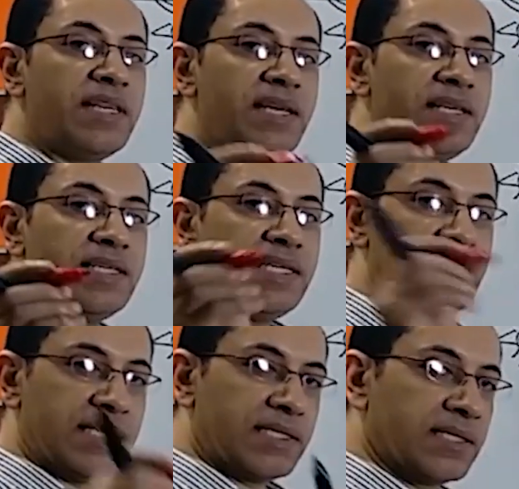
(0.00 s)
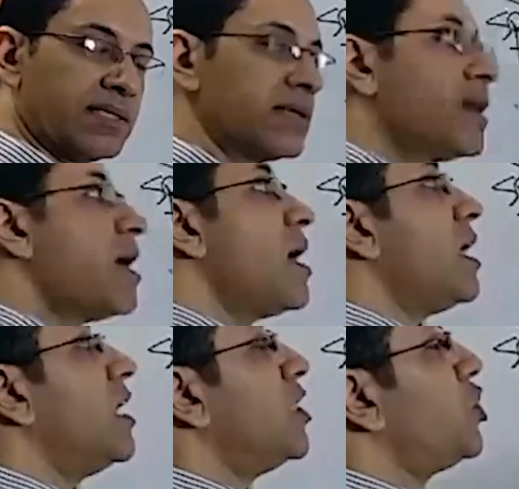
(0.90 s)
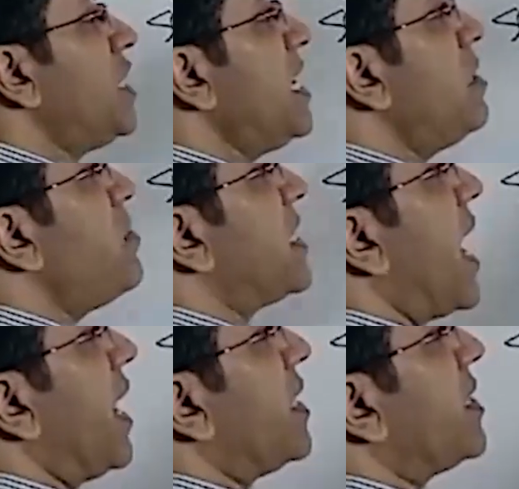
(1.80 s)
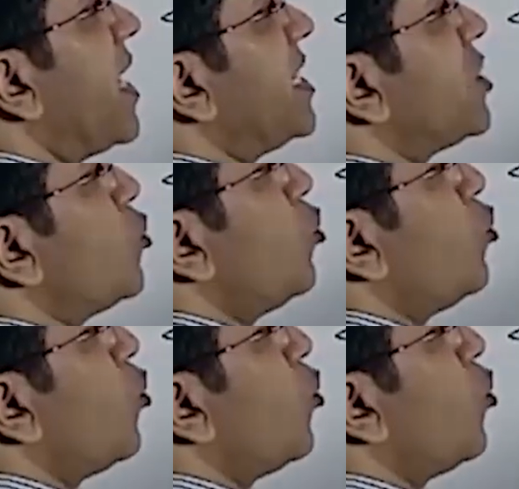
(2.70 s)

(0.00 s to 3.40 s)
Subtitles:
I have told you this enzyme is not essential for